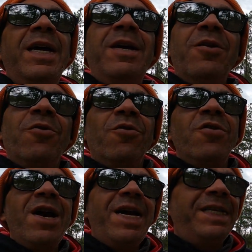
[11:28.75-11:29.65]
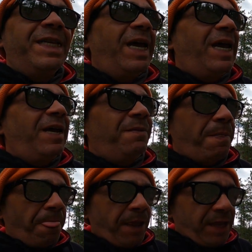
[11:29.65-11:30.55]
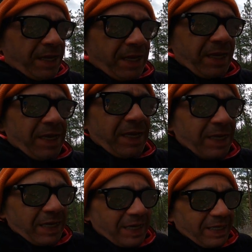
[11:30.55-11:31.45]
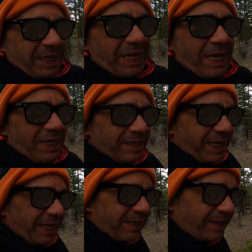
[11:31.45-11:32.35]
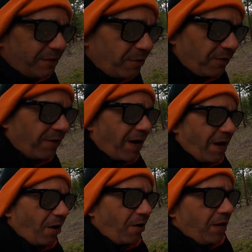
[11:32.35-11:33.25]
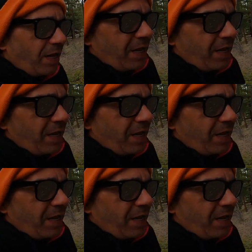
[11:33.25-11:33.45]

a great day. Today is day 2 of our